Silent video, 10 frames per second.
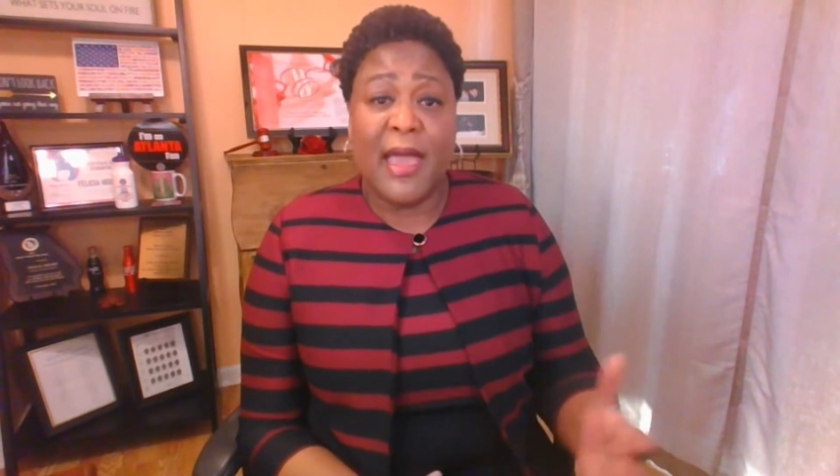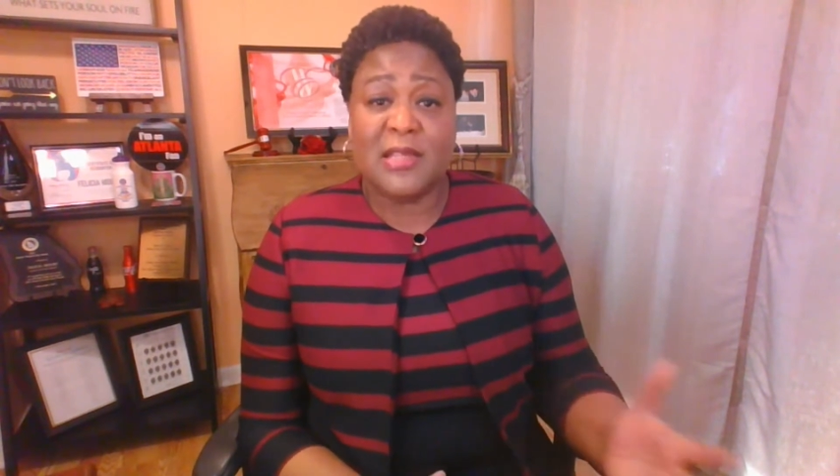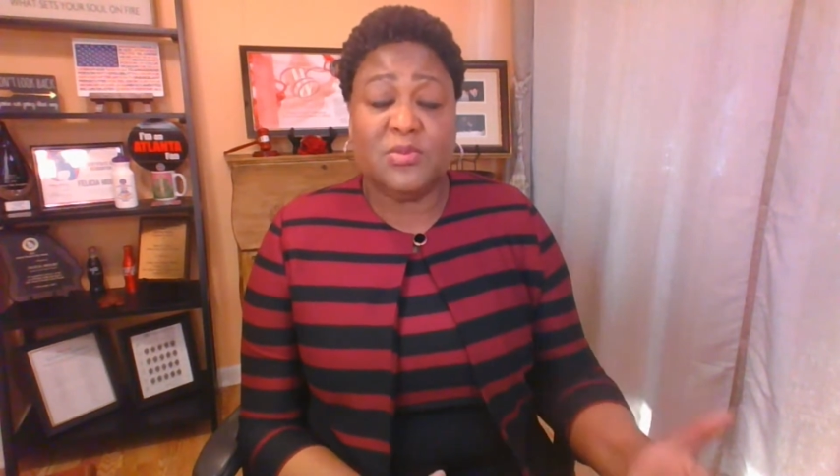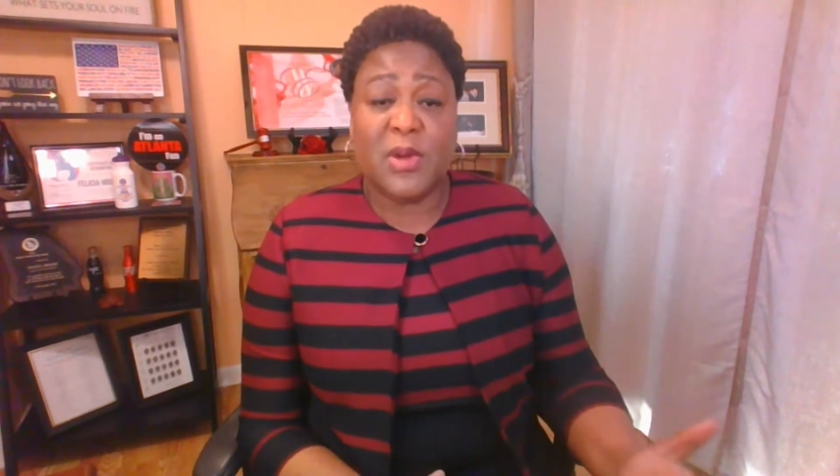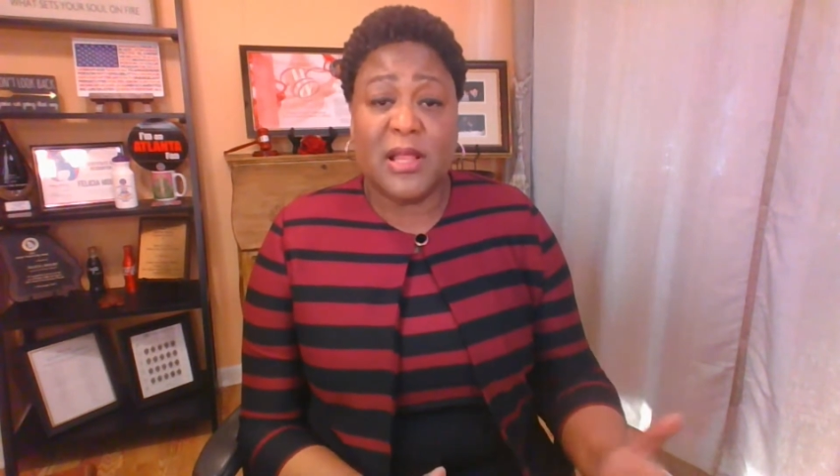
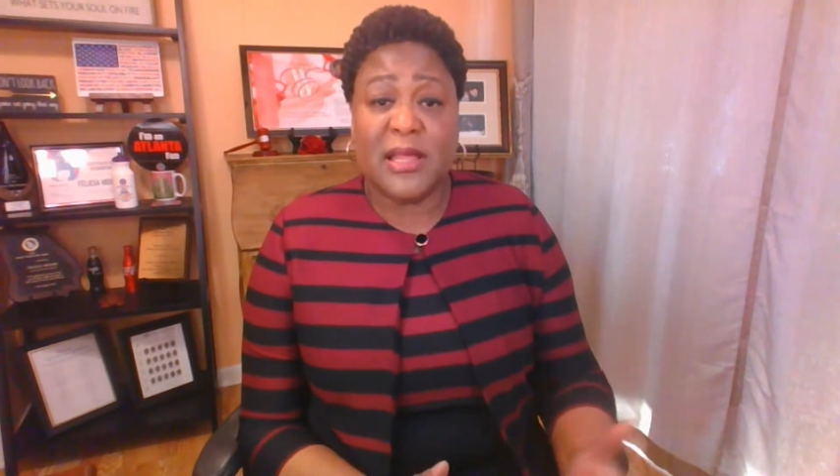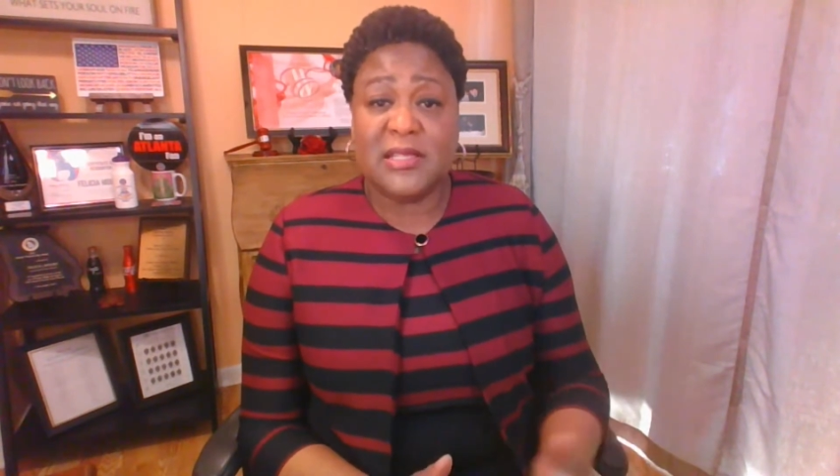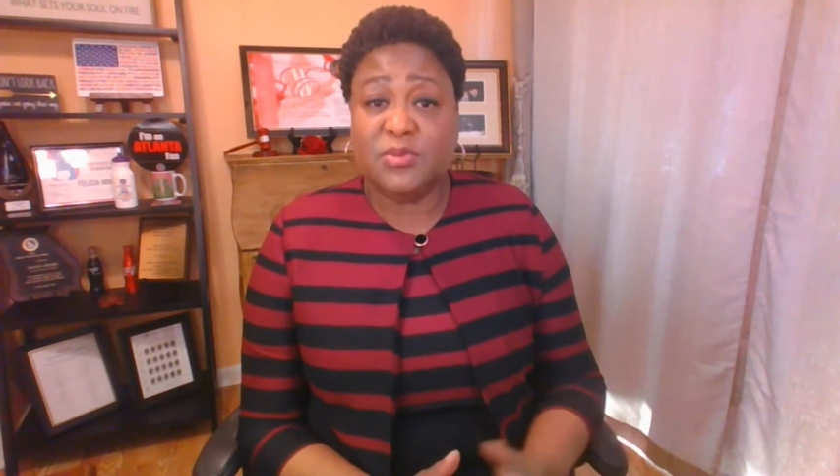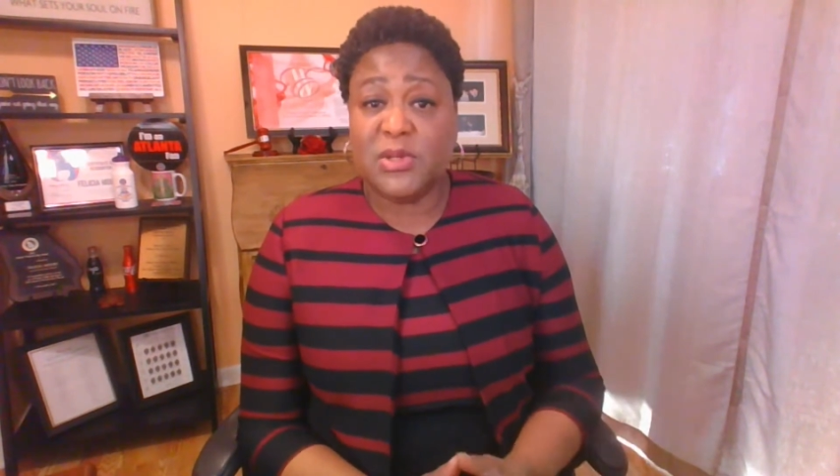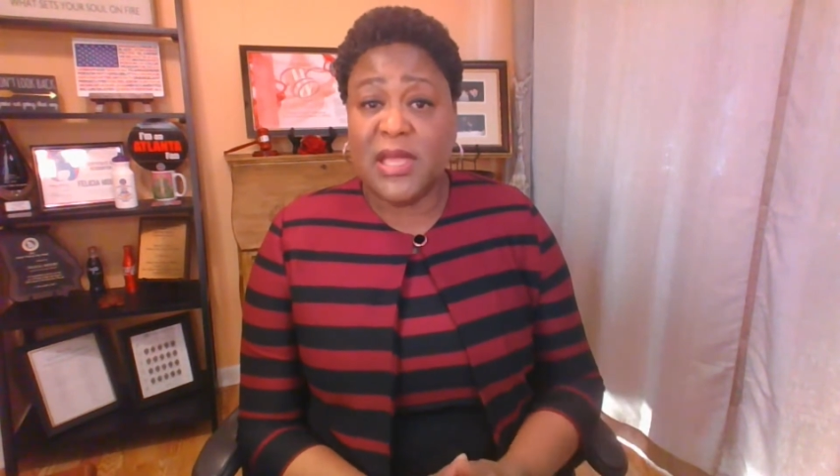as well
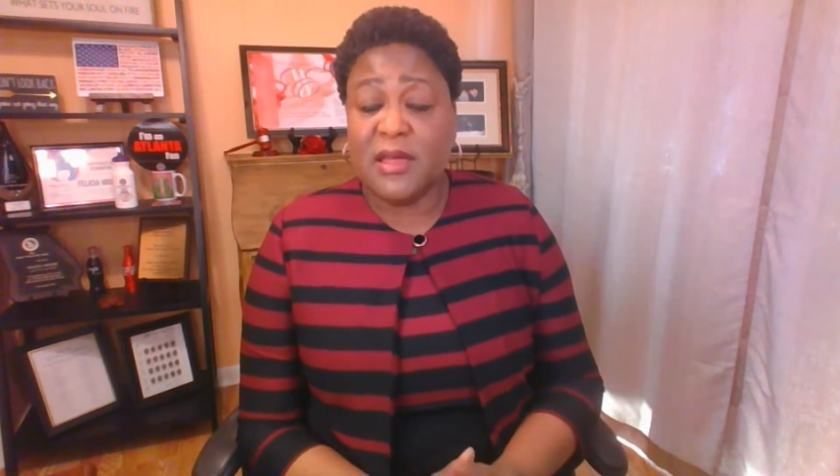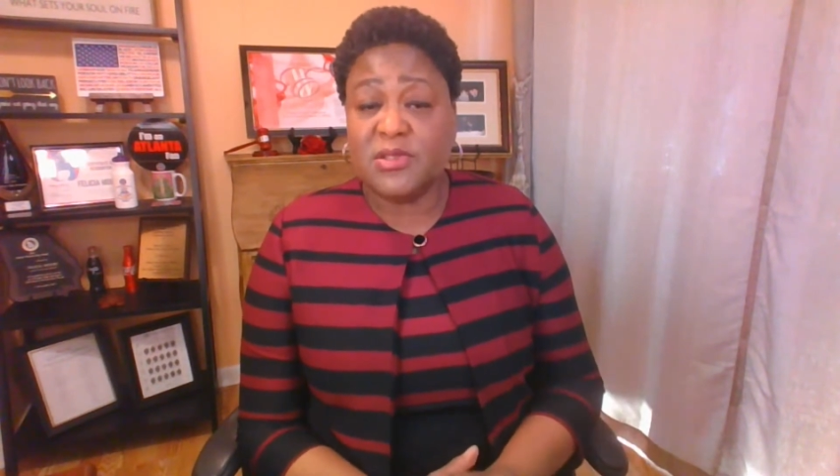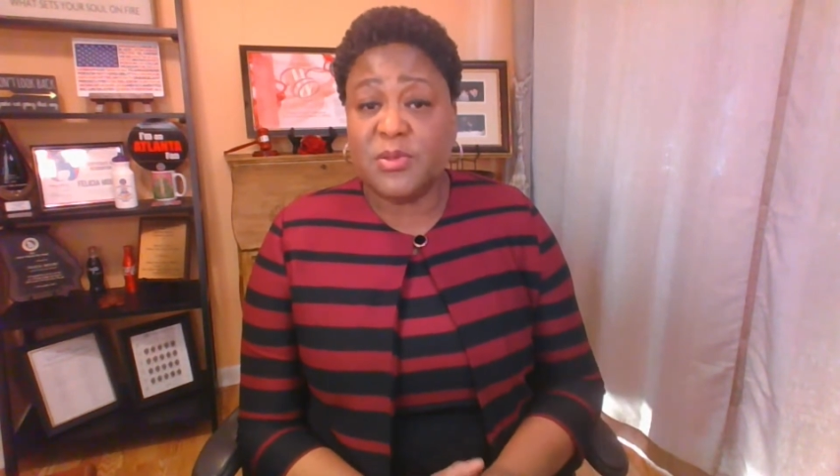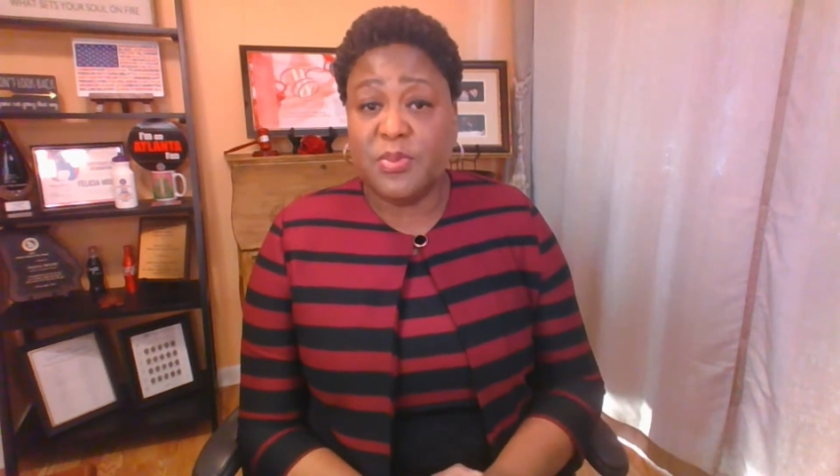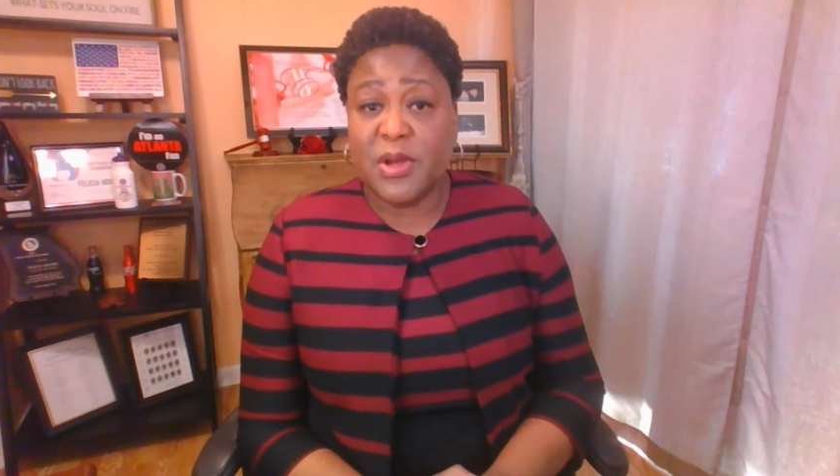as with
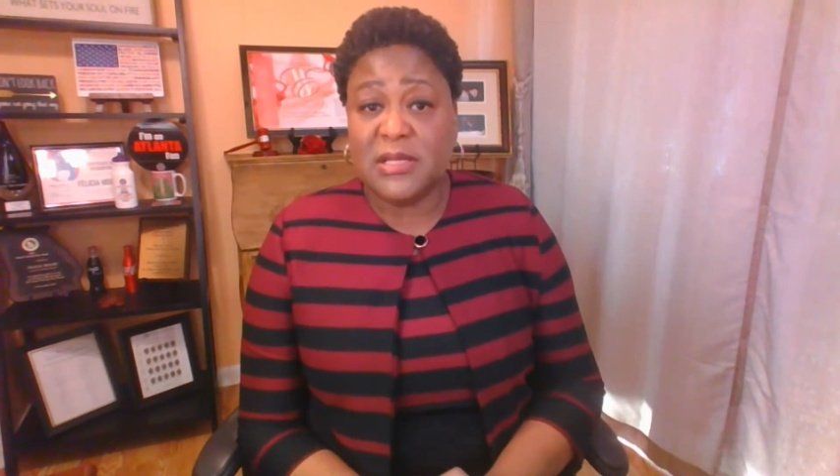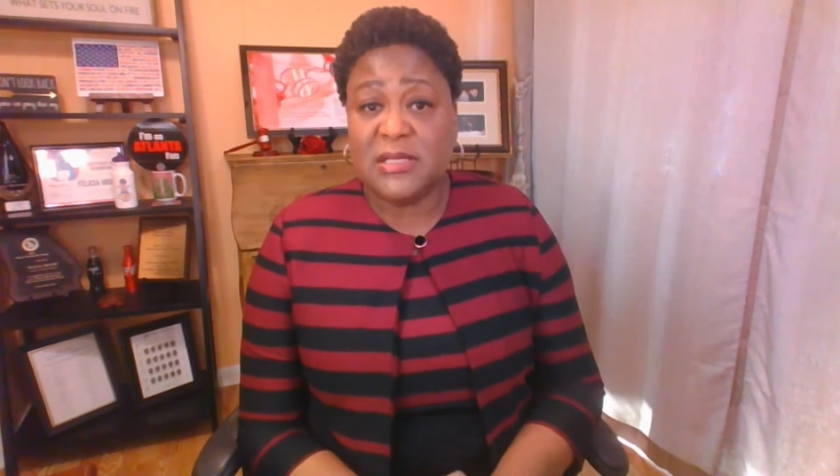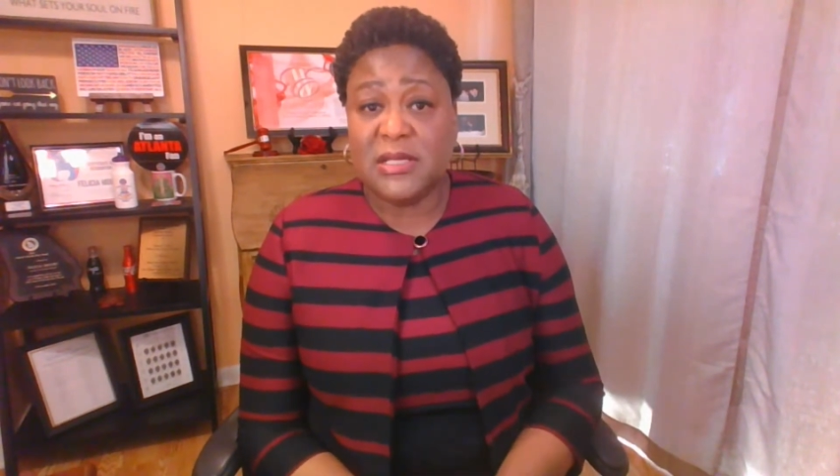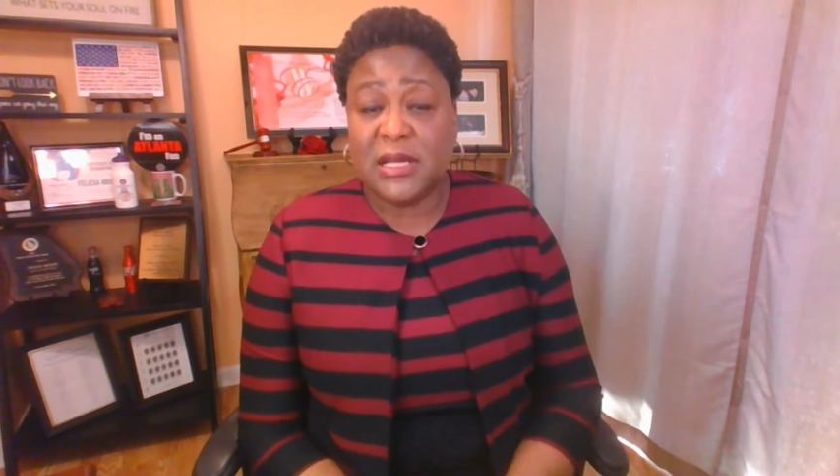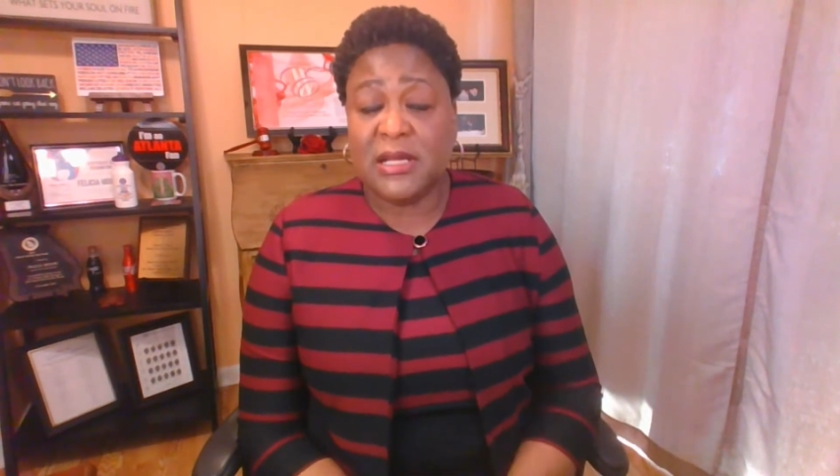Council
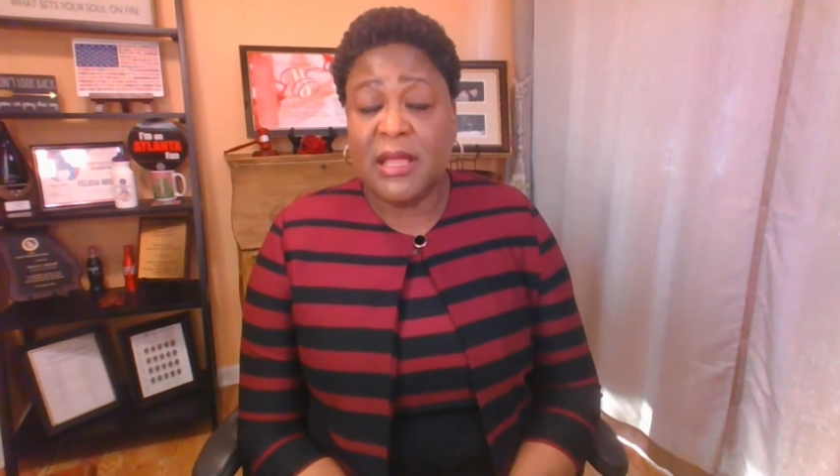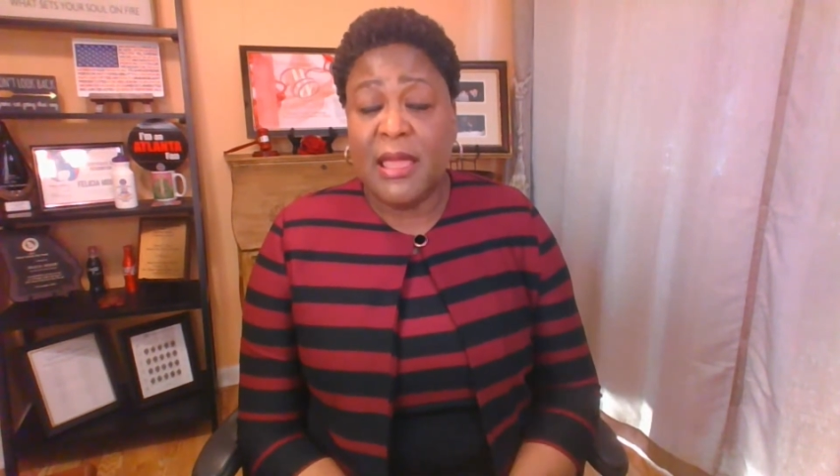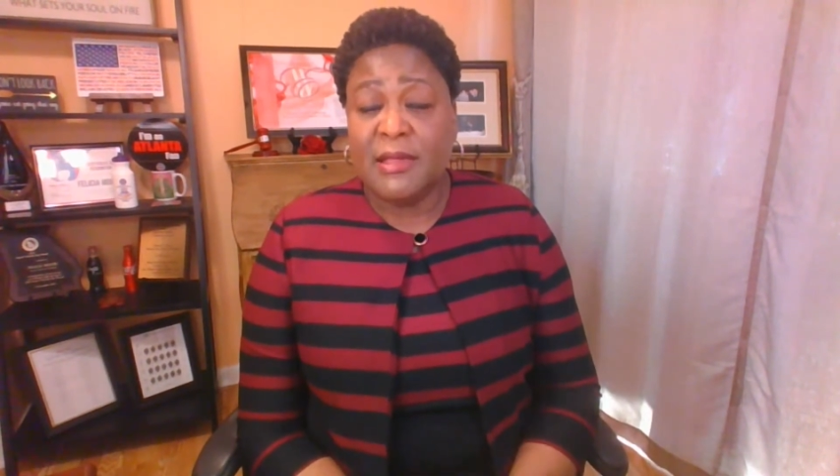President.